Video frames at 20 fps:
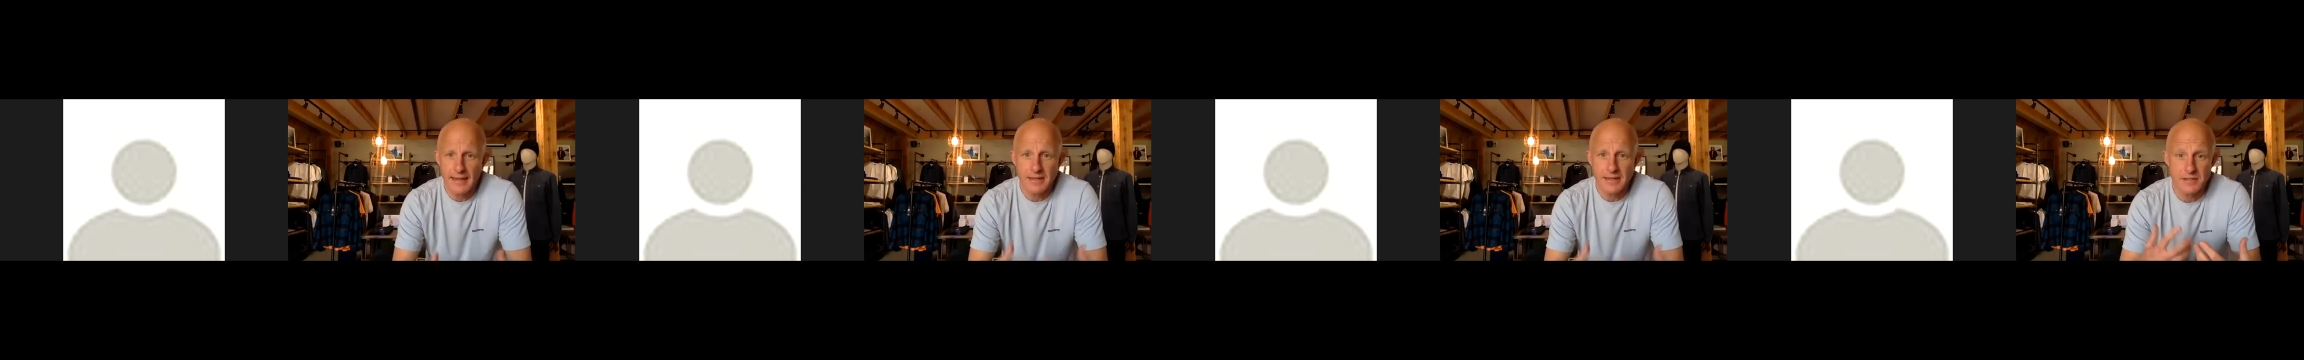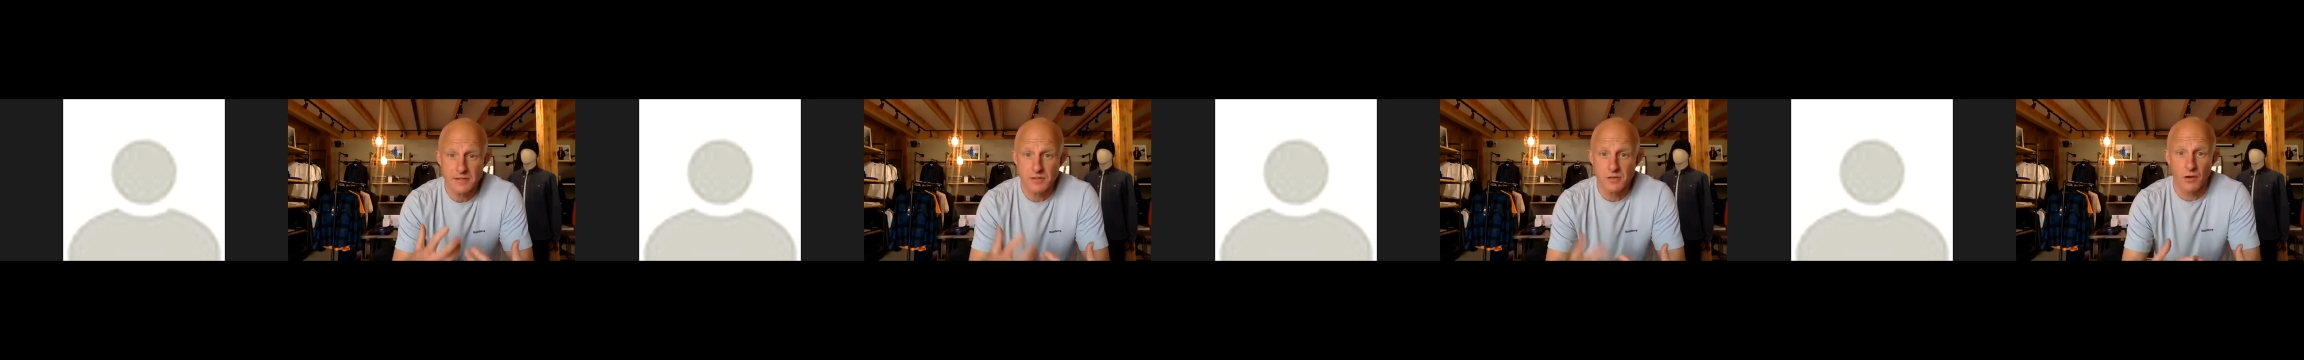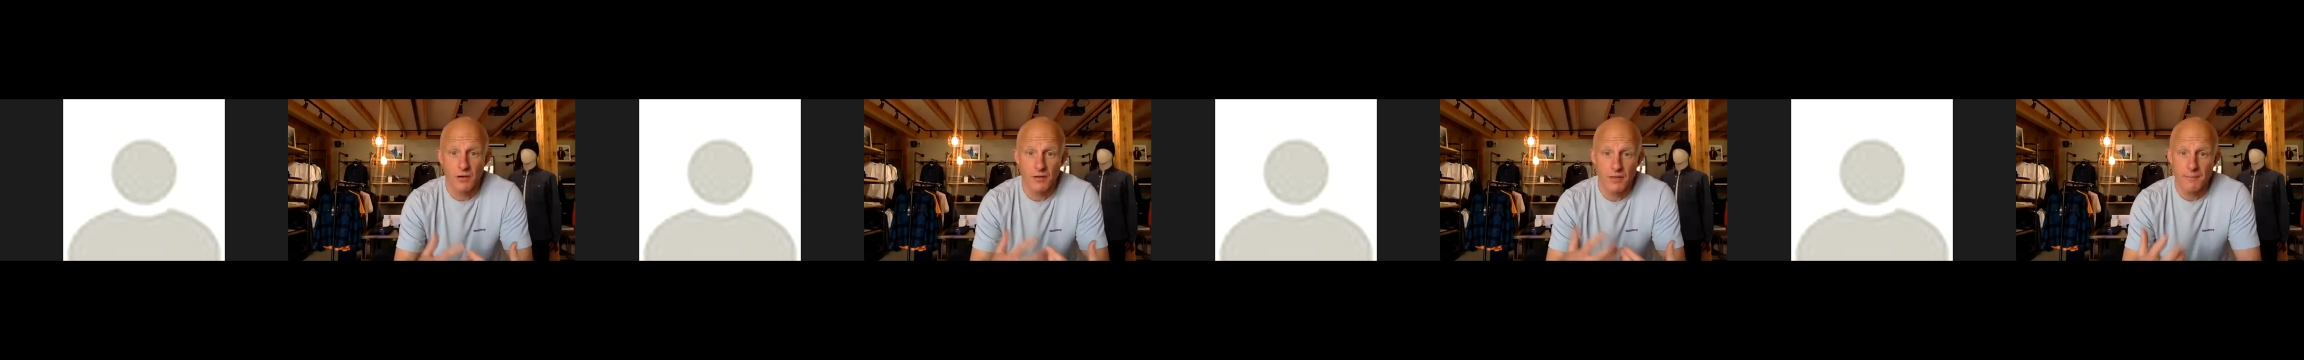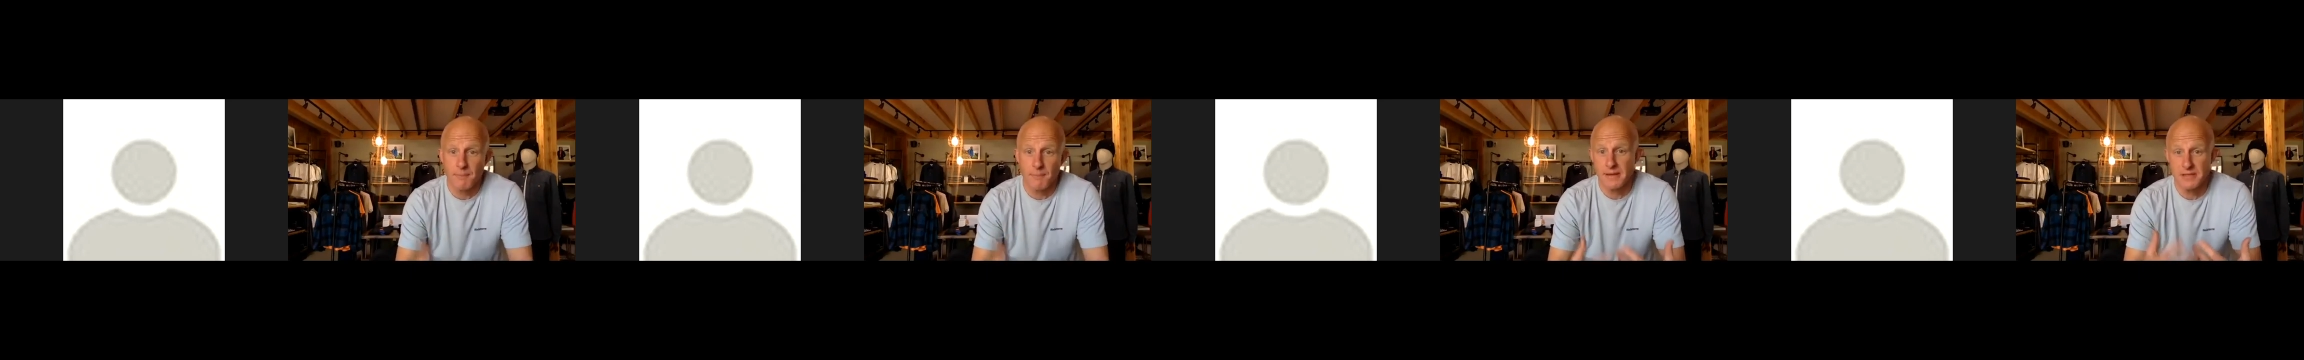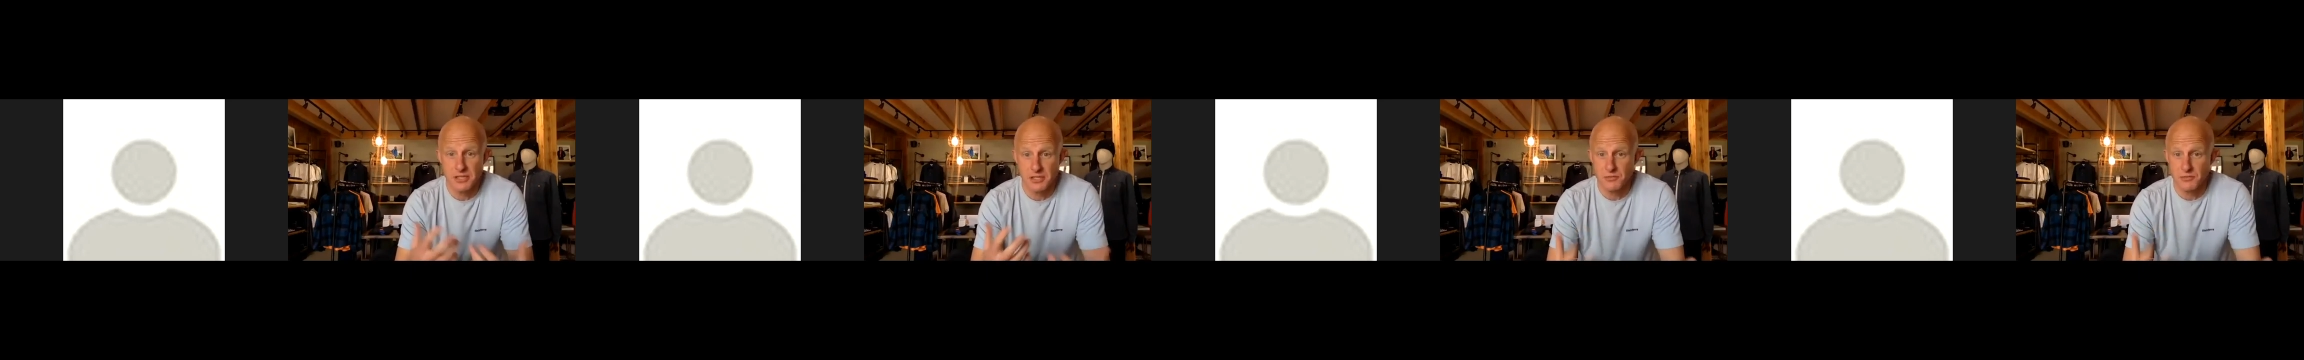into sort of the
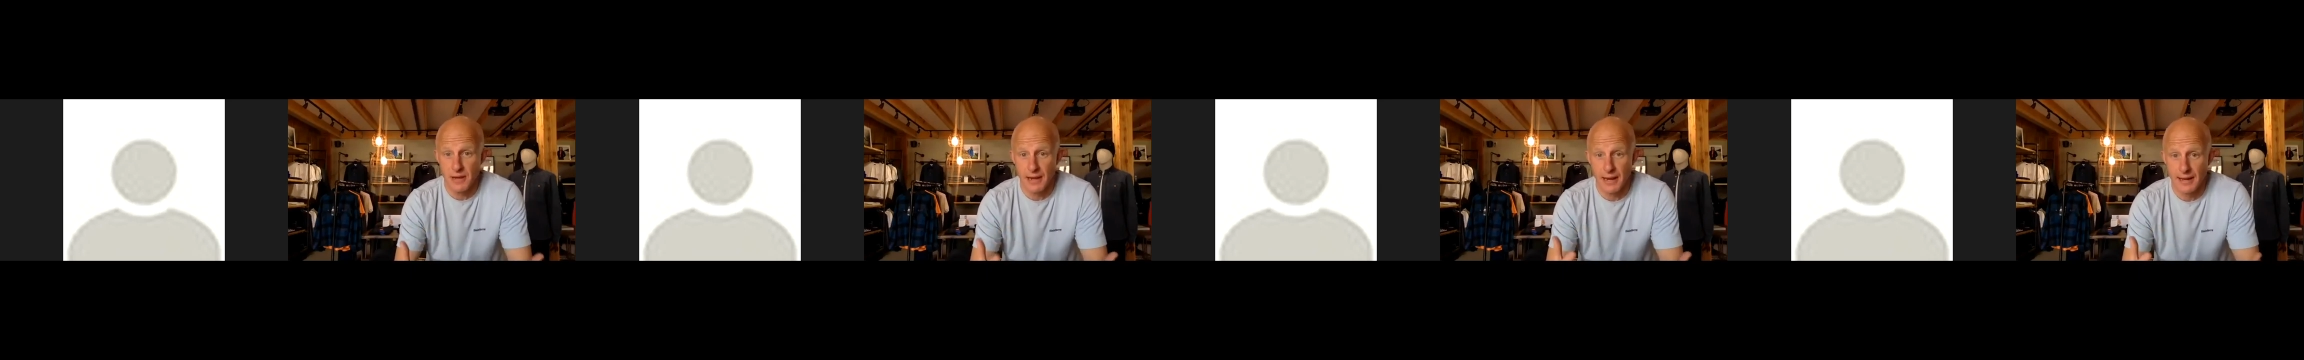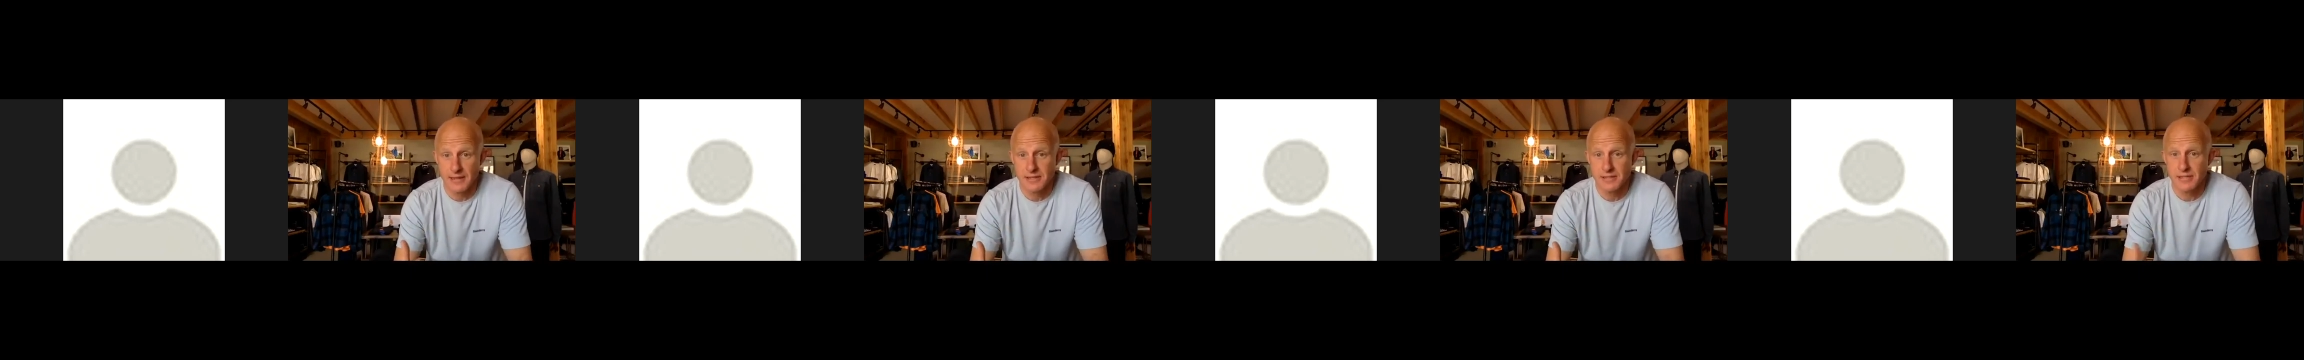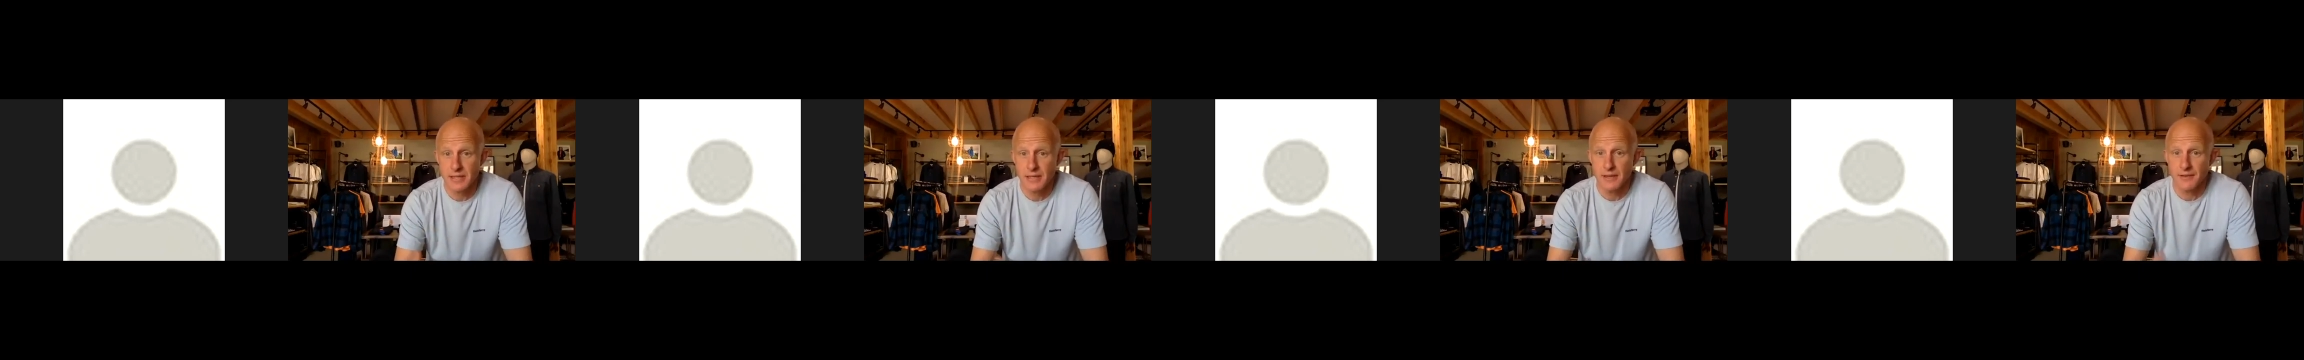business reality